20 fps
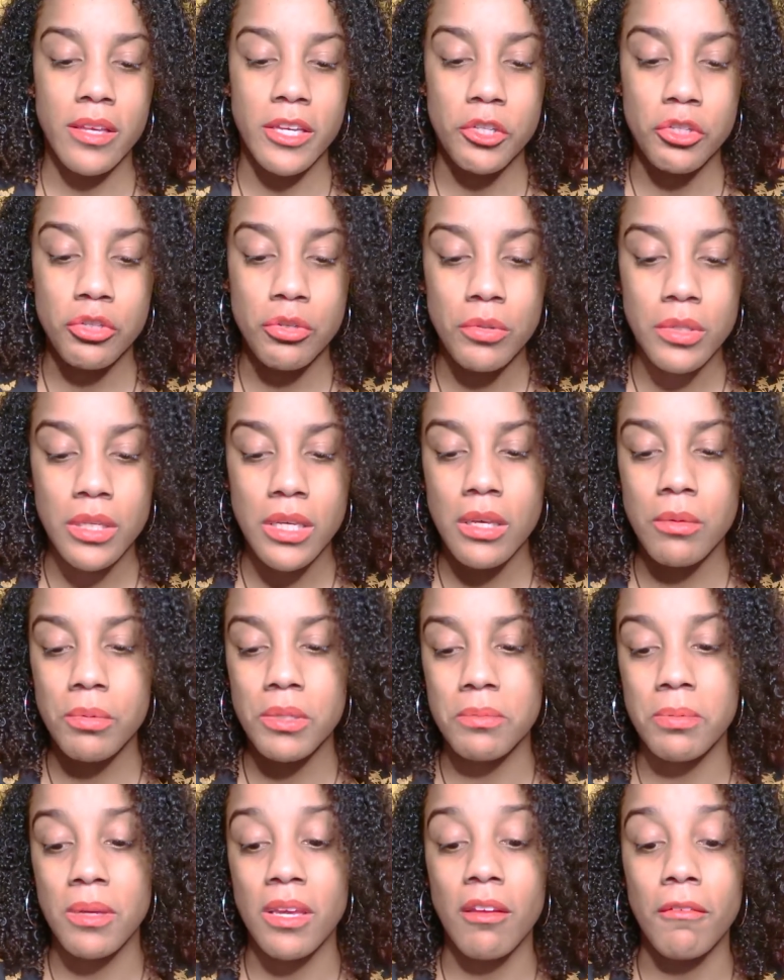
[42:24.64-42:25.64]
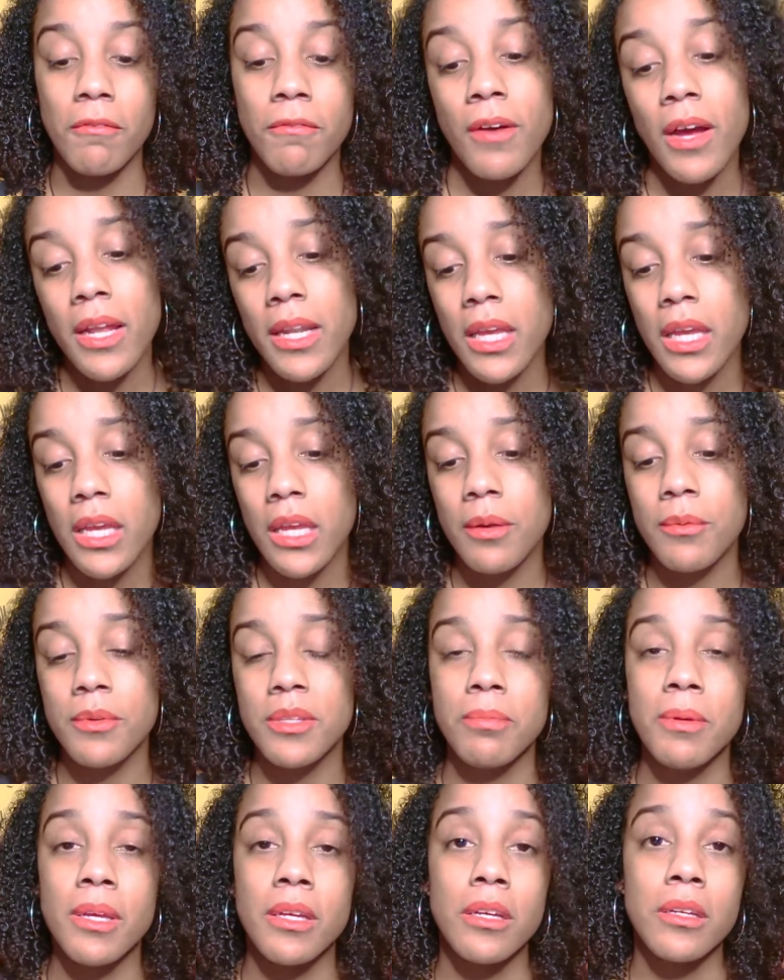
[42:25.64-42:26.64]
like truly he was being funny, he
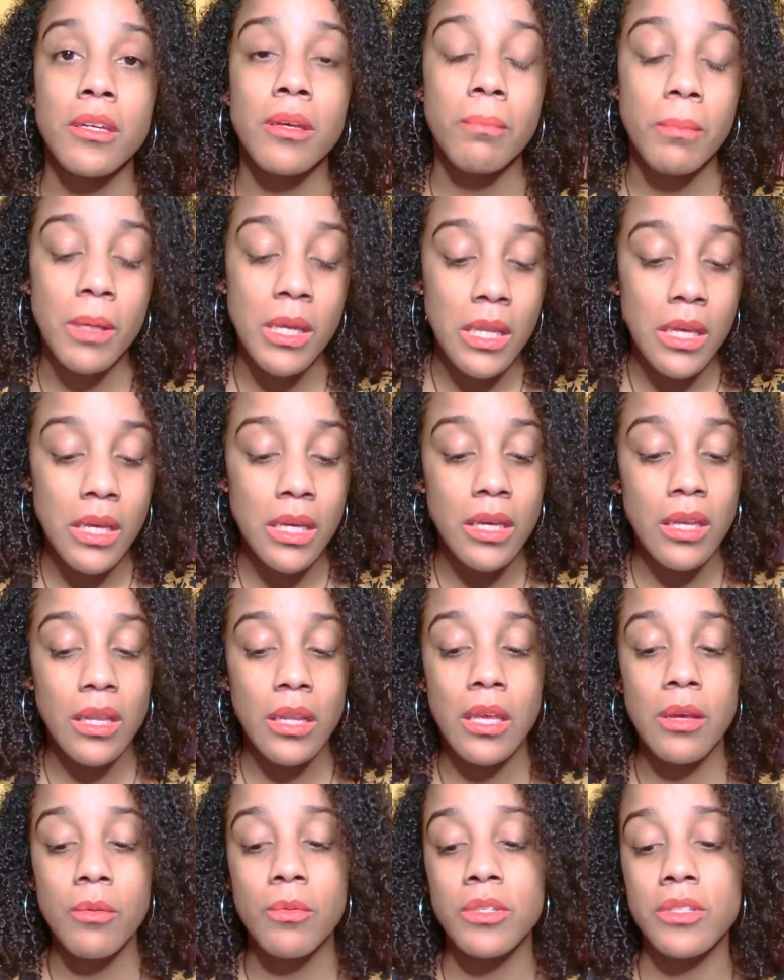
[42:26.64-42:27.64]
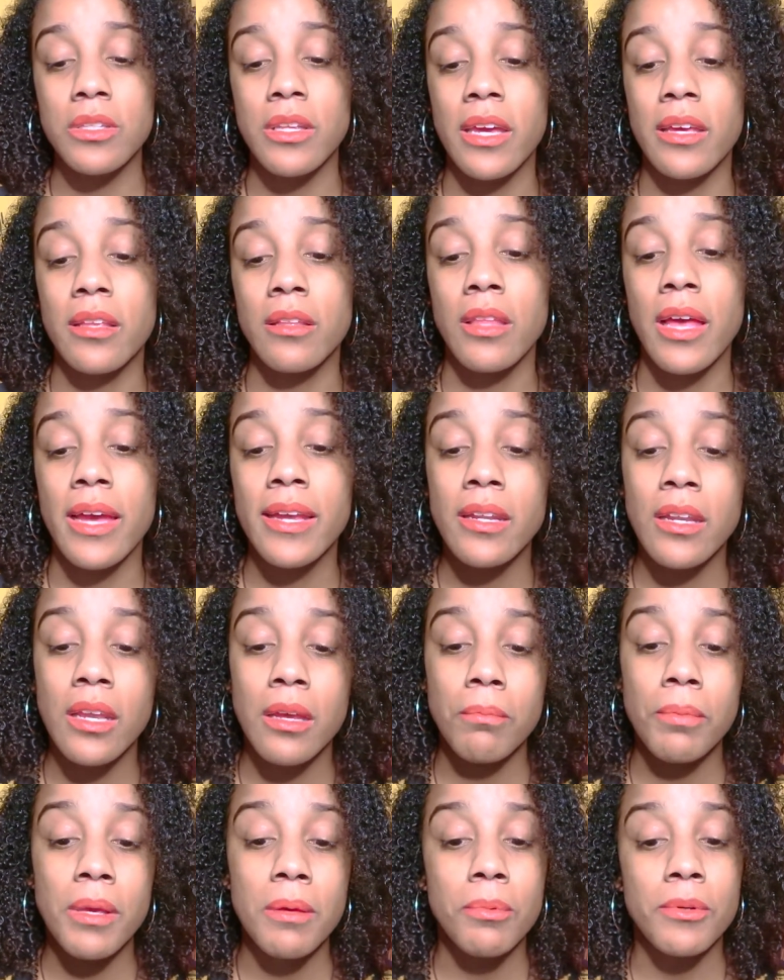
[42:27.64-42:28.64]
was being a comedian, he was like
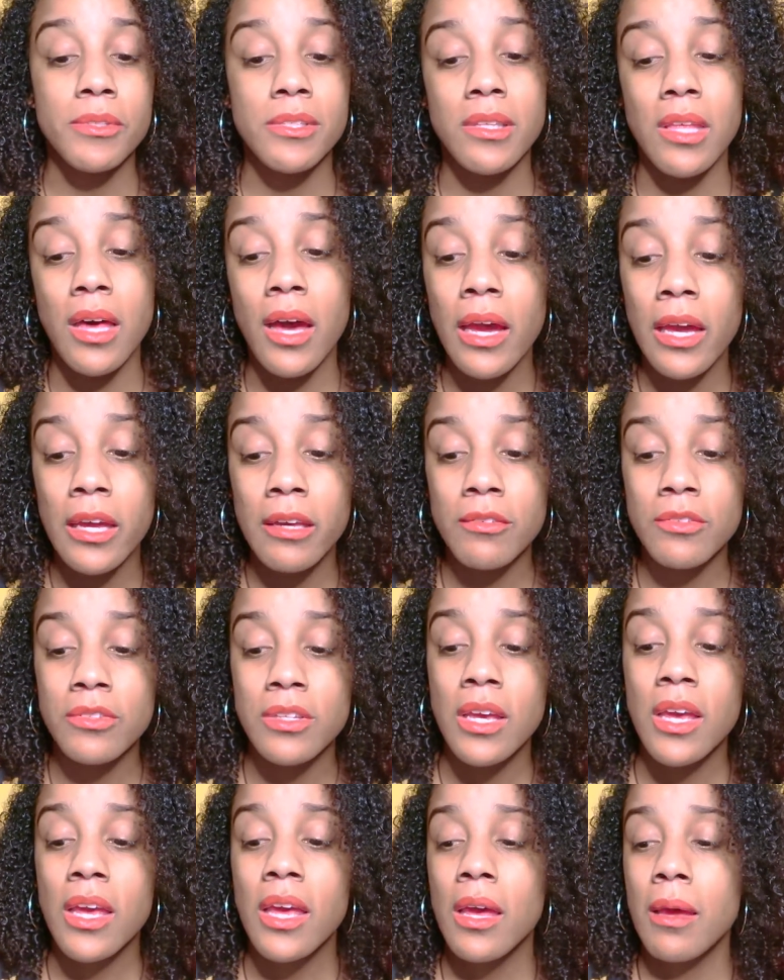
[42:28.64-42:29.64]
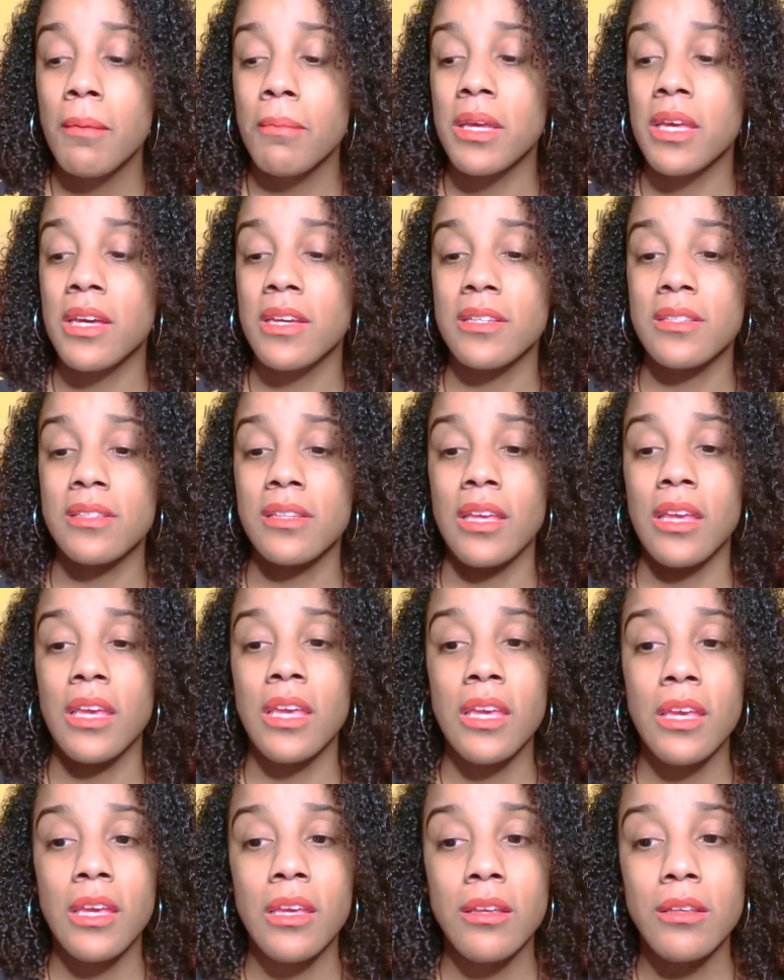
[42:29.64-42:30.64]
lightening people's lives because
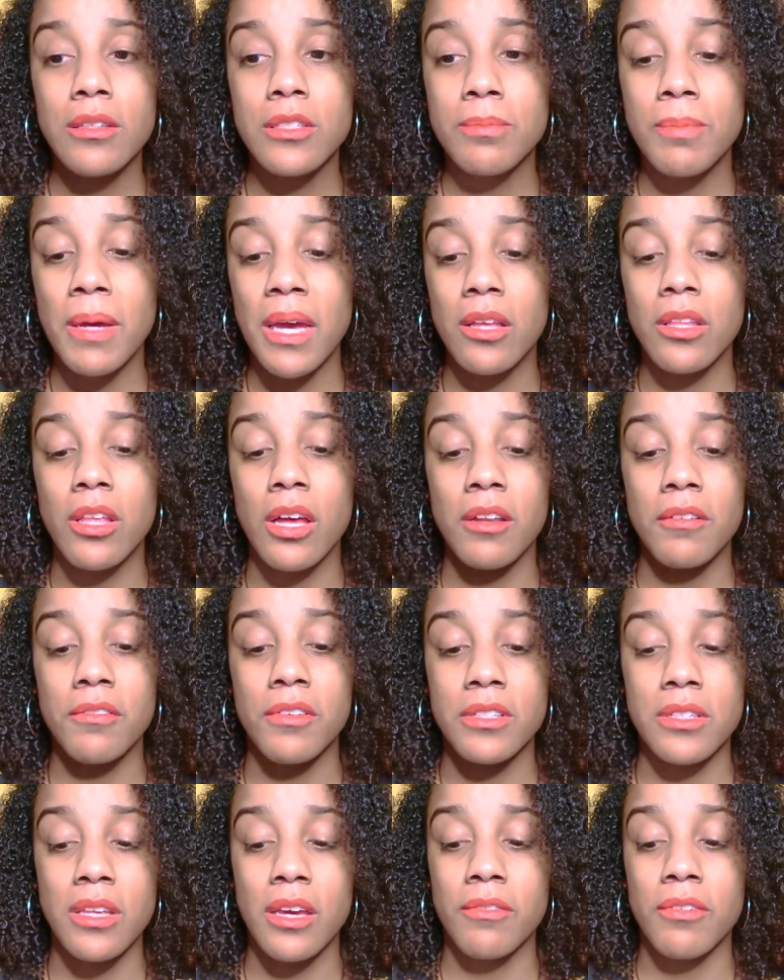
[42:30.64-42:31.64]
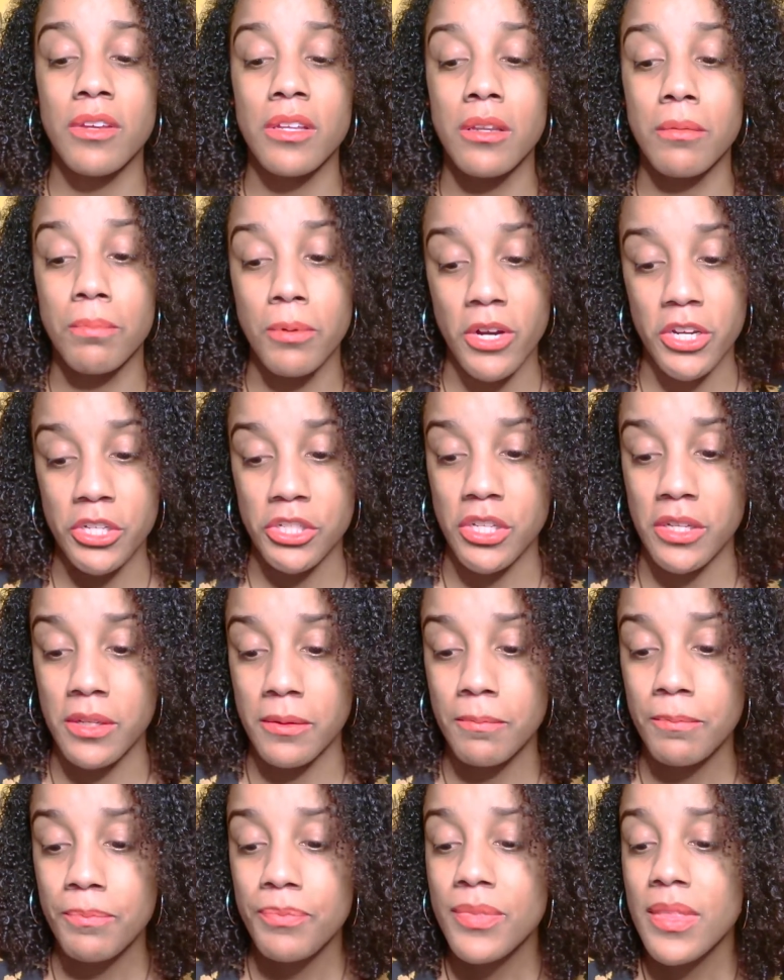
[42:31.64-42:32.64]
he spent a lot of his life in
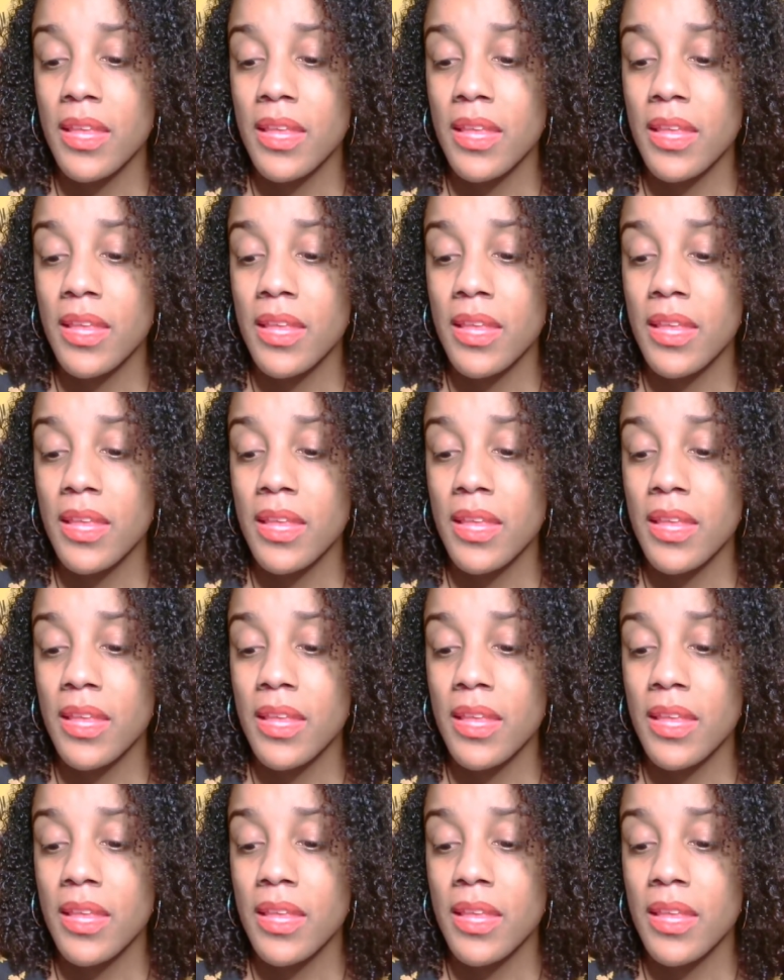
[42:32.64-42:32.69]
depression